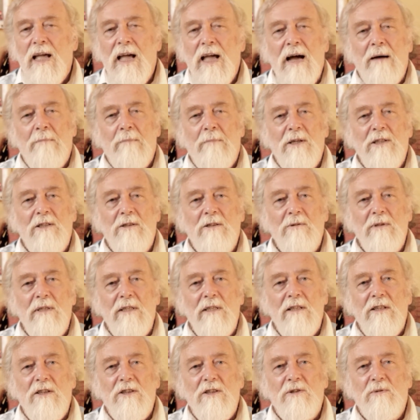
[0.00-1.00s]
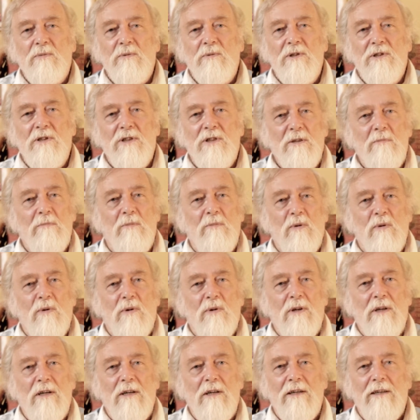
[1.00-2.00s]
And by doing this, we see
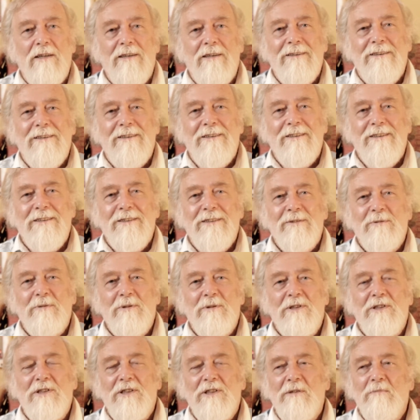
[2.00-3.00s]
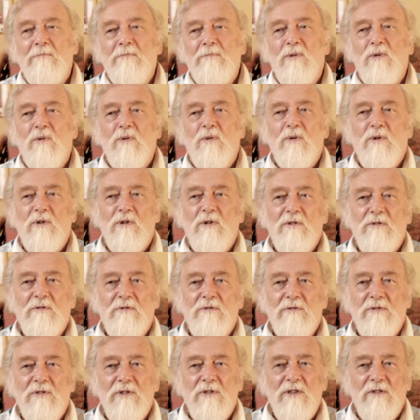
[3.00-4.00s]
more. We see more
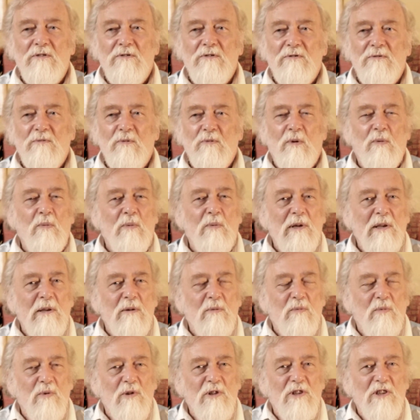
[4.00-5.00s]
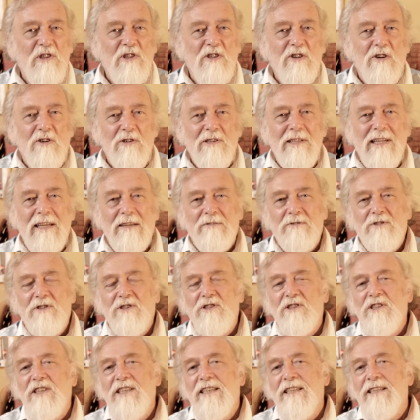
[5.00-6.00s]
of what we would not have
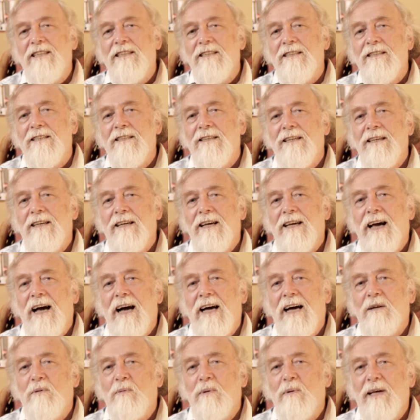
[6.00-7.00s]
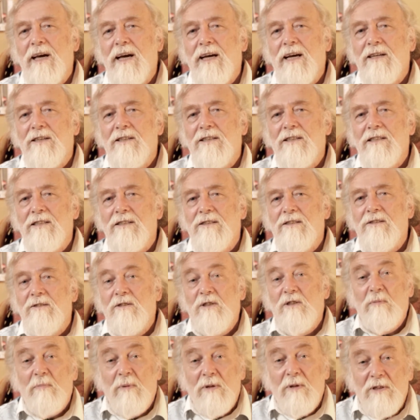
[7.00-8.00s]
seen had we acted
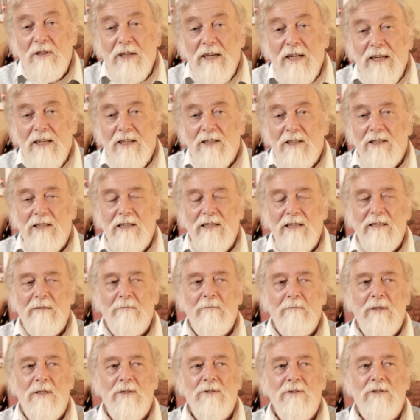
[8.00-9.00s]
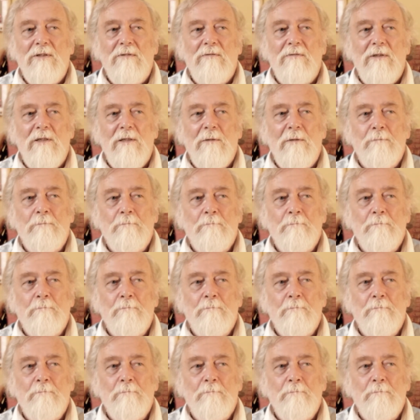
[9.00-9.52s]
spontaneously, impulsively.